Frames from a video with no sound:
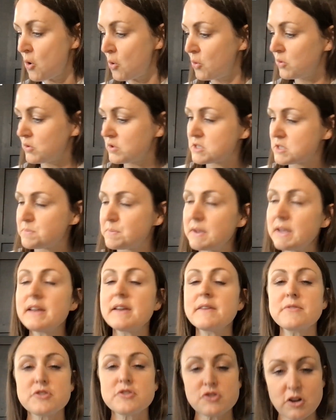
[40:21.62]
Well, speaking
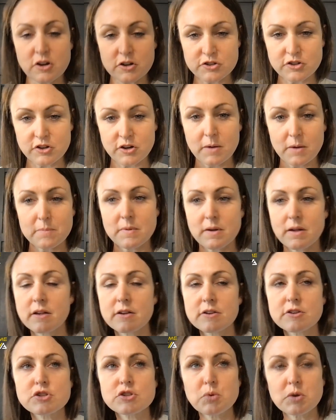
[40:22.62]
of structure, I'm
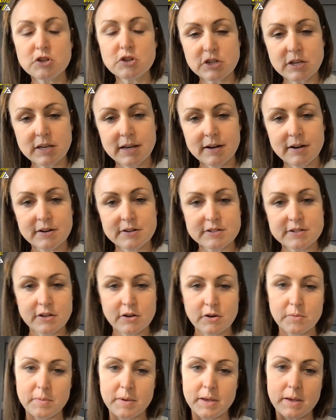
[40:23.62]
gonna switch gears a
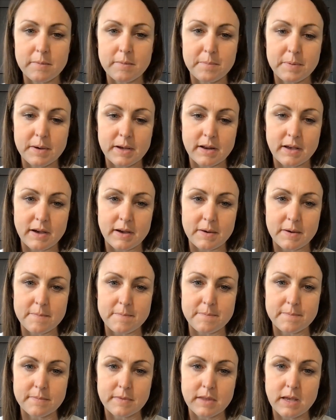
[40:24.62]
little bit, but
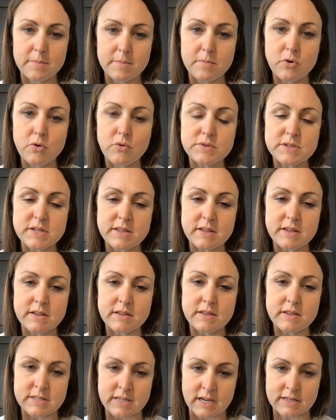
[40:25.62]
and move to
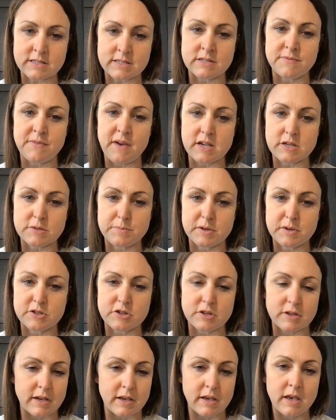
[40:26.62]
the Texas
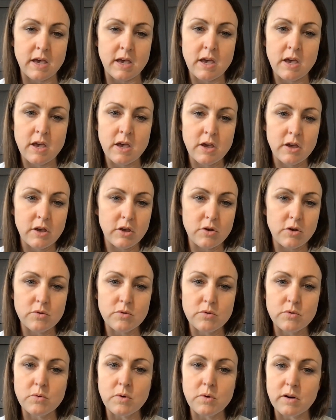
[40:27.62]
Fastpitch League.
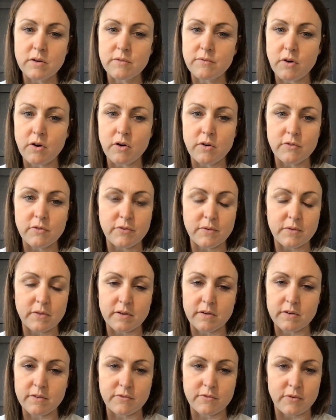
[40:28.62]
You were involved from
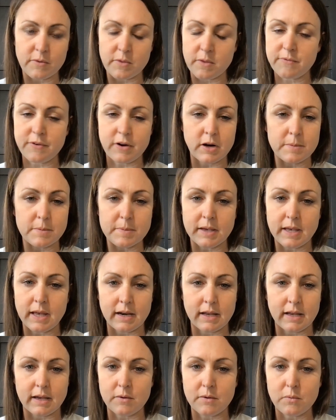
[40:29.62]
the very
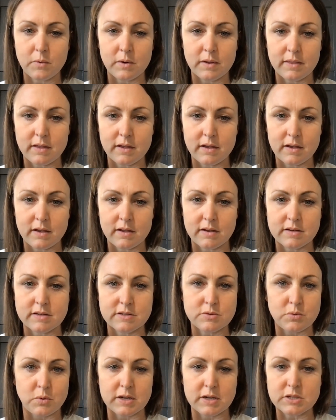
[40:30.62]
beginning when the
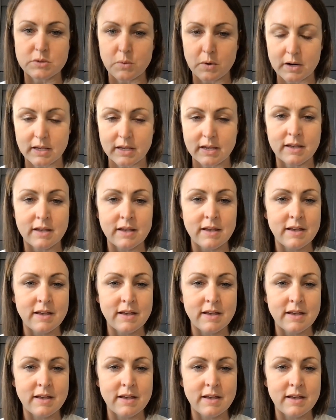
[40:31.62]
2020